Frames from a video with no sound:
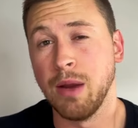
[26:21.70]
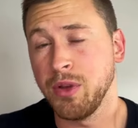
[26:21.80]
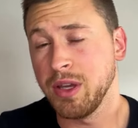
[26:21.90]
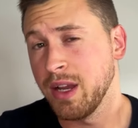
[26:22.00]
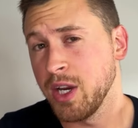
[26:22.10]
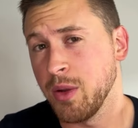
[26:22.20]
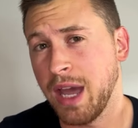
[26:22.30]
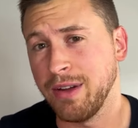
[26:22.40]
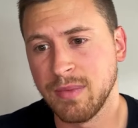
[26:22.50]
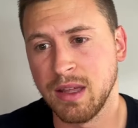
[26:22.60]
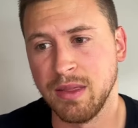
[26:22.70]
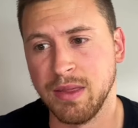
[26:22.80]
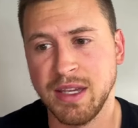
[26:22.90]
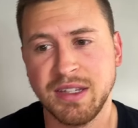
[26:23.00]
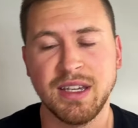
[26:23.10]
really, there you have it.
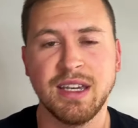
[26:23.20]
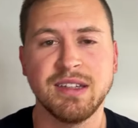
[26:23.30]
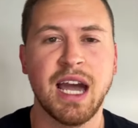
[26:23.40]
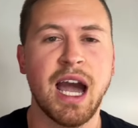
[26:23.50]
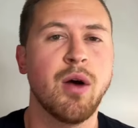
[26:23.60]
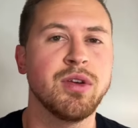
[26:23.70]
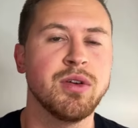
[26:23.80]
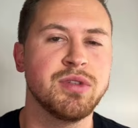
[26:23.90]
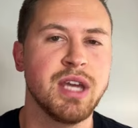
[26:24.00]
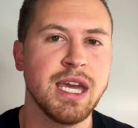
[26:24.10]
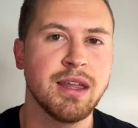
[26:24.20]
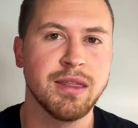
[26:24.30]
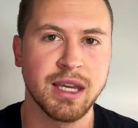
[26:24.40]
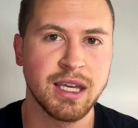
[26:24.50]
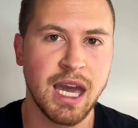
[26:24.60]
This is how you take
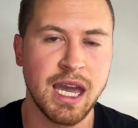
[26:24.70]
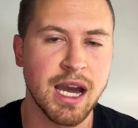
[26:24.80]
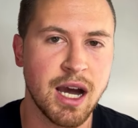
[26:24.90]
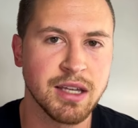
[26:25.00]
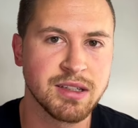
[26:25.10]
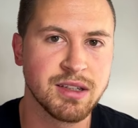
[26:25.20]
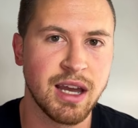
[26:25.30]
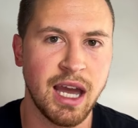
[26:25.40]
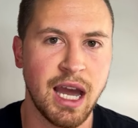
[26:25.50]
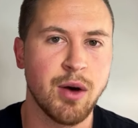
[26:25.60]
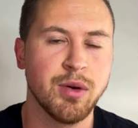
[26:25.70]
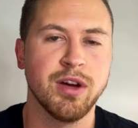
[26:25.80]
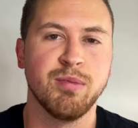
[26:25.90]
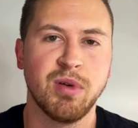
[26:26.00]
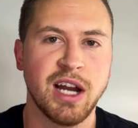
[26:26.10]
the chaos out
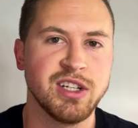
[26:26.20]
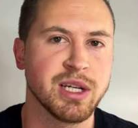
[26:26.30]
of project